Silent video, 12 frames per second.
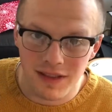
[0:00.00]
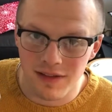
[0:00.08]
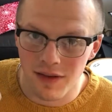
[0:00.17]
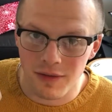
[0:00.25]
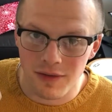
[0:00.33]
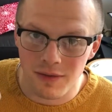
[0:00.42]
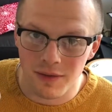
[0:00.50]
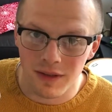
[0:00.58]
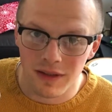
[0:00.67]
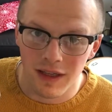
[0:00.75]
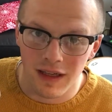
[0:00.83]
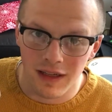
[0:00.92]
these notes will
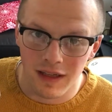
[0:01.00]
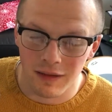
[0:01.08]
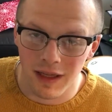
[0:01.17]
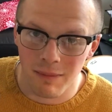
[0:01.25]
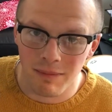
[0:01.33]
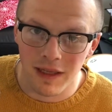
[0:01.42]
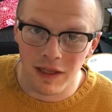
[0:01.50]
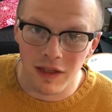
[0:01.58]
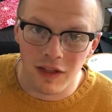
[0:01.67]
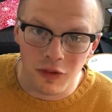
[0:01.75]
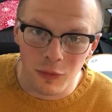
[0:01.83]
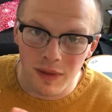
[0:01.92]
get bigger
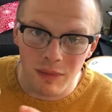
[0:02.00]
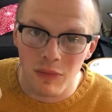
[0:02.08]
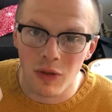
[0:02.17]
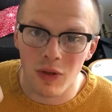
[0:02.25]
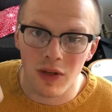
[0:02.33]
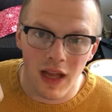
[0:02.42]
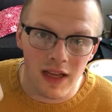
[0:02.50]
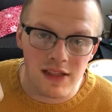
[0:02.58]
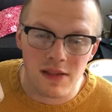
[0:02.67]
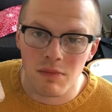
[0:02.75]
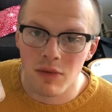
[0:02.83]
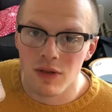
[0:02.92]
and there'll be more
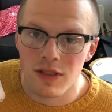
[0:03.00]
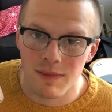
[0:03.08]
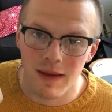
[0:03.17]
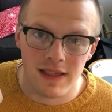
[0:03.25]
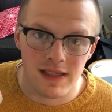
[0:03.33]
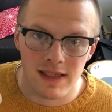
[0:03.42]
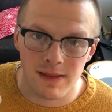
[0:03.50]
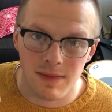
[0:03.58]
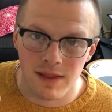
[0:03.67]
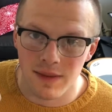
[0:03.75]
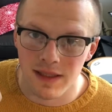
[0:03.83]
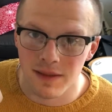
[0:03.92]
lines and more spaces
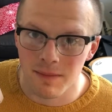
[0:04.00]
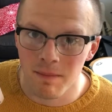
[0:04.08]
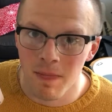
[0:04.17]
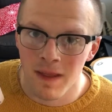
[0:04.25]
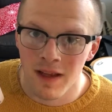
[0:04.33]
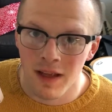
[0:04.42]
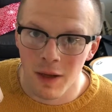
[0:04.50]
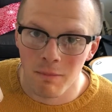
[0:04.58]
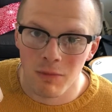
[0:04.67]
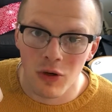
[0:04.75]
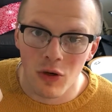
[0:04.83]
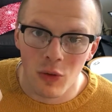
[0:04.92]
between them,
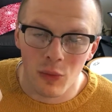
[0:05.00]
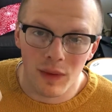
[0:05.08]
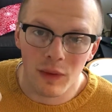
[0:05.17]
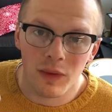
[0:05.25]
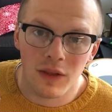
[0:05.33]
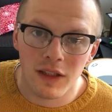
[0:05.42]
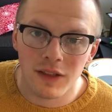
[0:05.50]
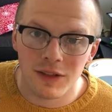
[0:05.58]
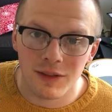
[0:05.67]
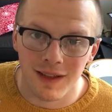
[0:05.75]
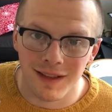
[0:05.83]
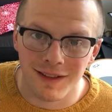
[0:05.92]
but we will learn
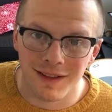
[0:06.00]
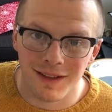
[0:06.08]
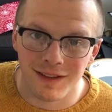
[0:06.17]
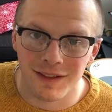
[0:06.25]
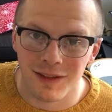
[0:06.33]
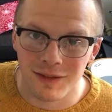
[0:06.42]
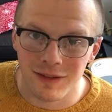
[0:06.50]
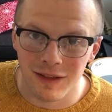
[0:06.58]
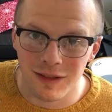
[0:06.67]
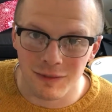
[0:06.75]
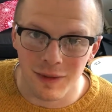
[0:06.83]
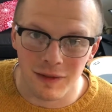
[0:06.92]
to recognize those
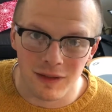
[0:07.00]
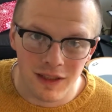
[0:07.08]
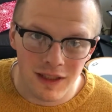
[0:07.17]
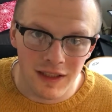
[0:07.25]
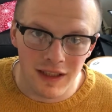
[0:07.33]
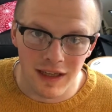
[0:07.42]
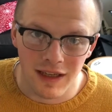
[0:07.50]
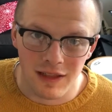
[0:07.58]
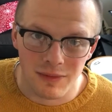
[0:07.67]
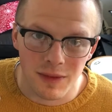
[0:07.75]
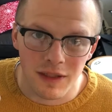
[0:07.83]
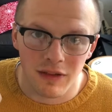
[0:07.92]
as well
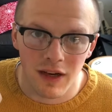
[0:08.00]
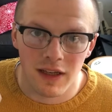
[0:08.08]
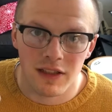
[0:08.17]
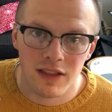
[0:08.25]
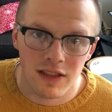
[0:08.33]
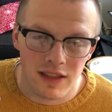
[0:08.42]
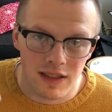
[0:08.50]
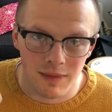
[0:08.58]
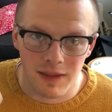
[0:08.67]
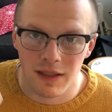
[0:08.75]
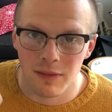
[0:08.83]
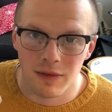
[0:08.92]
as we gradually
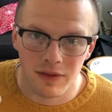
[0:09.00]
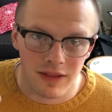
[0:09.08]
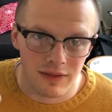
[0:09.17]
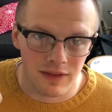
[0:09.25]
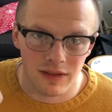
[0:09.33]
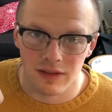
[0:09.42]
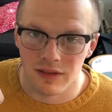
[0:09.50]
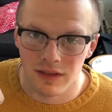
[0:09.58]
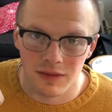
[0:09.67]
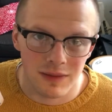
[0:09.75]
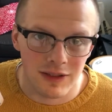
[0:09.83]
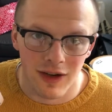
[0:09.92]
make it more difficult,
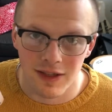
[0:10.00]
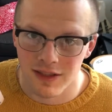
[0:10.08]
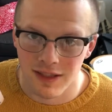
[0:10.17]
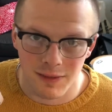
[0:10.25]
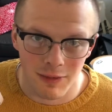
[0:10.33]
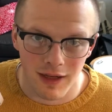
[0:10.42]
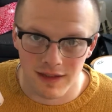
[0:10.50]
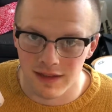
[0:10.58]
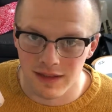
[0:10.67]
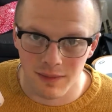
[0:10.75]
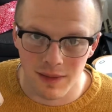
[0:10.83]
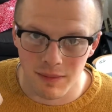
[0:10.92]
as we gradually
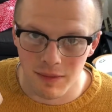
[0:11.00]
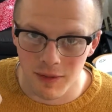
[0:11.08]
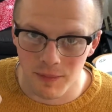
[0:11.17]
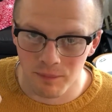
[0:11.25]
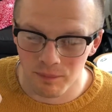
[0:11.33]
practice a bit more.